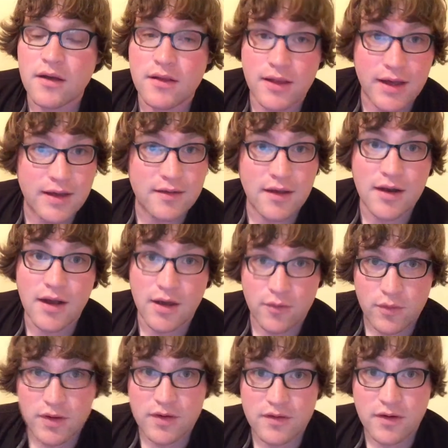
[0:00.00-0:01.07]
like I said, I
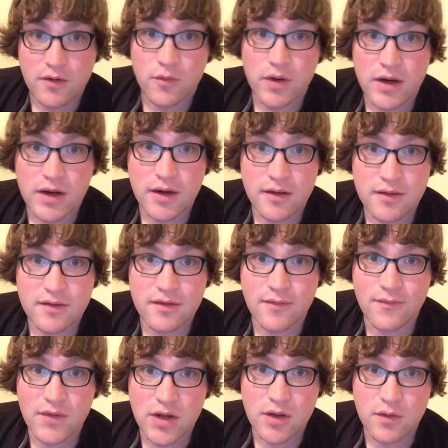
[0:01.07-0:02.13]
want to start working on
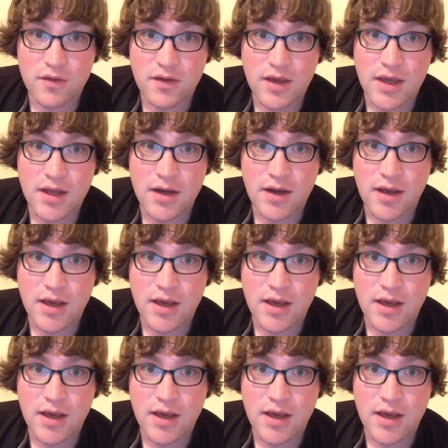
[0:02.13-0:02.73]
some videos again,